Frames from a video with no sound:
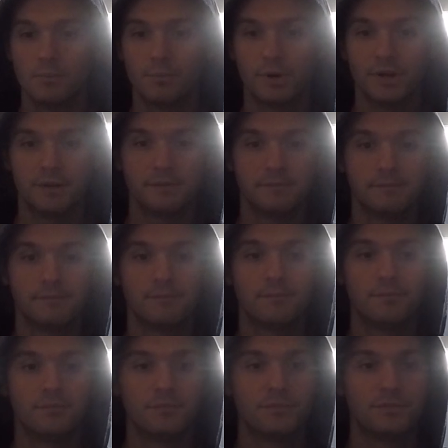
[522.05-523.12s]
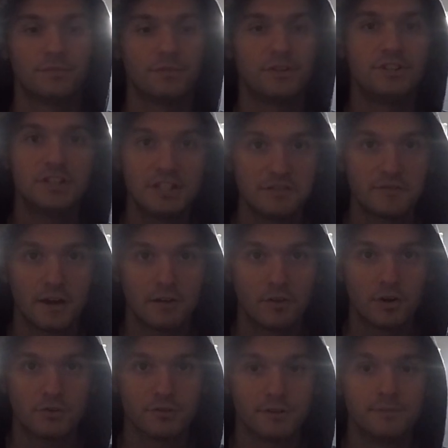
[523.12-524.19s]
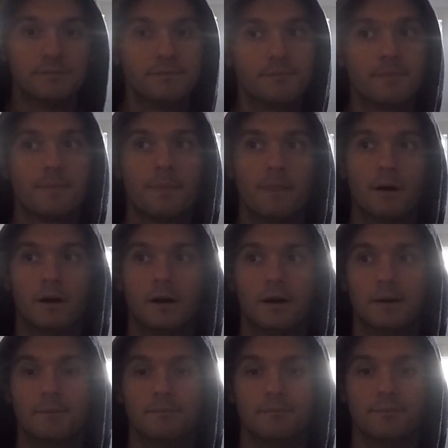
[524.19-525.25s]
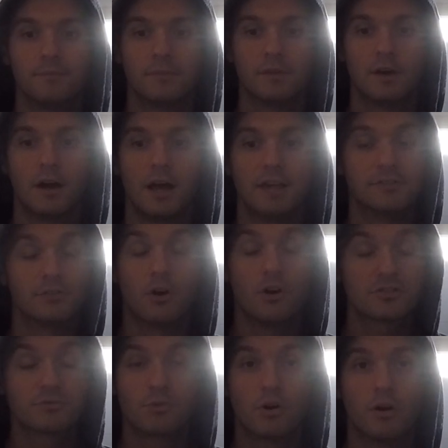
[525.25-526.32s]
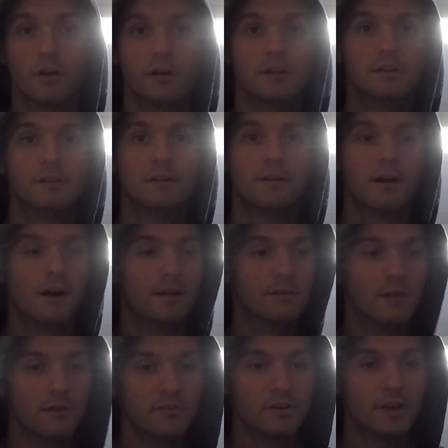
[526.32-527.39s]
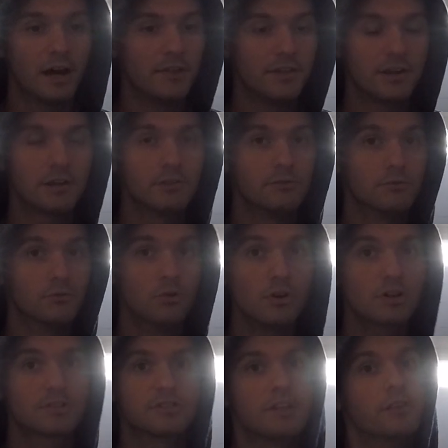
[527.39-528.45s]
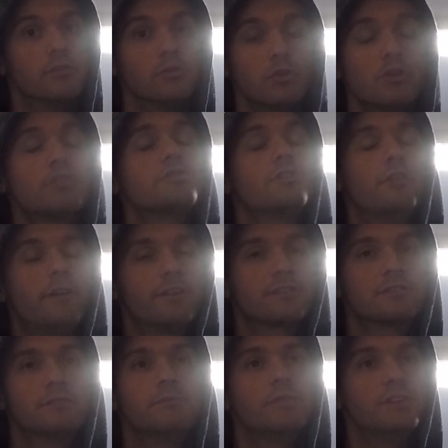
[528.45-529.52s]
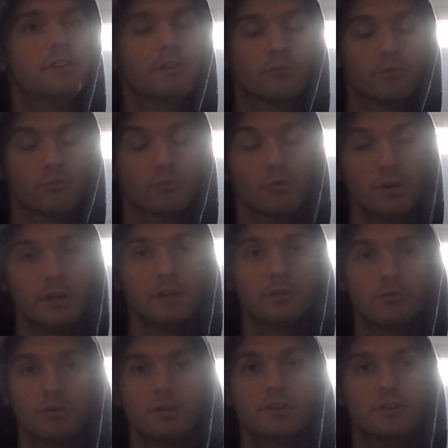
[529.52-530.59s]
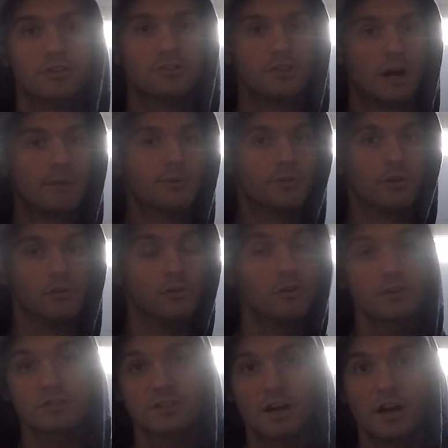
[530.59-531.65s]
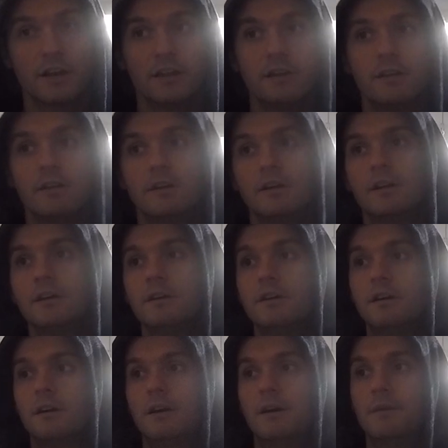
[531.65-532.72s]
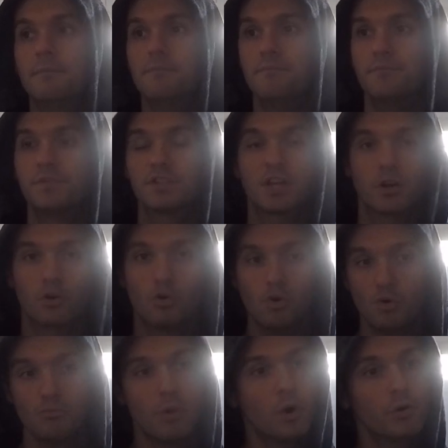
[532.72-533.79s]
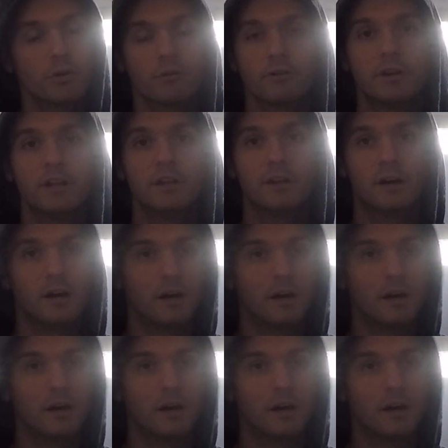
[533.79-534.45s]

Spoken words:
But the GT500 is an awesome car. I love it. I think it looks awesome. They did a really, really good job with the looks on it. It's got a cool motor in it.